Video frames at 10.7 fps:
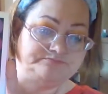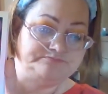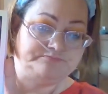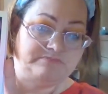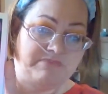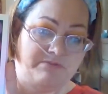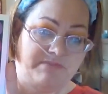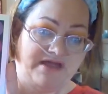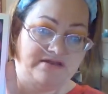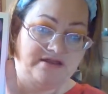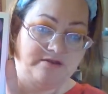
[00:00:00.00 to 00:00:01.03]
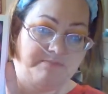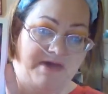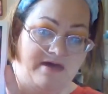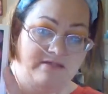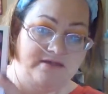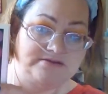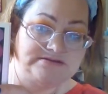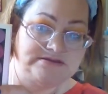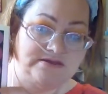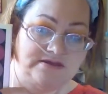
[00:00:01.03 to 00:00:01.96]
my magnetic palette,
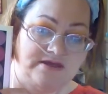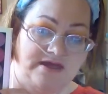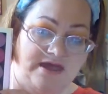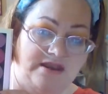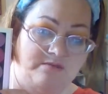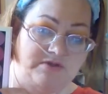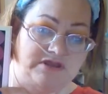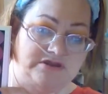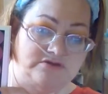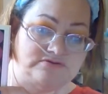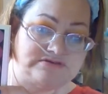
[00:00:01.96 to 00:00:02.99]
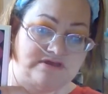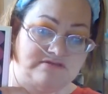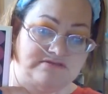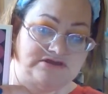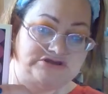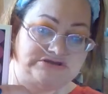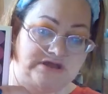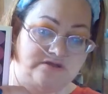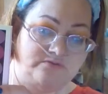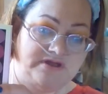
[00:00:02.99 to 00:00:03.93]
and I'm going to use this shade
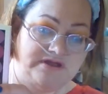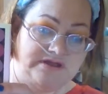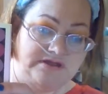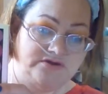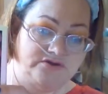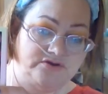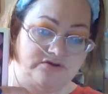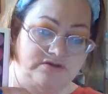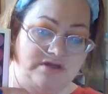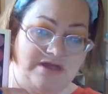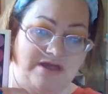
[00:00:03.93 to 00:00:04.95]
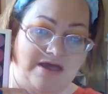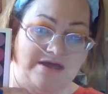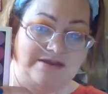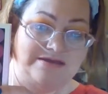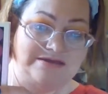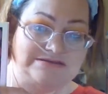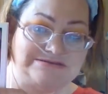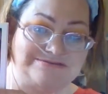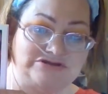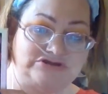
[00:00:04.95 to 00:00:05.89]
right here, and it is in the
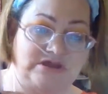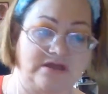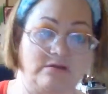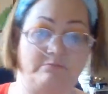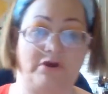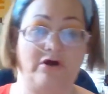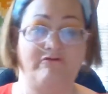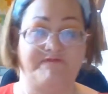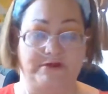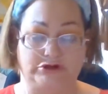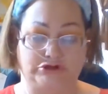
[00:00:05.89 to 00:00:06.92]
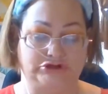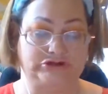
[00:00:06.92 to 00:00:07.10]
shade Blowfish.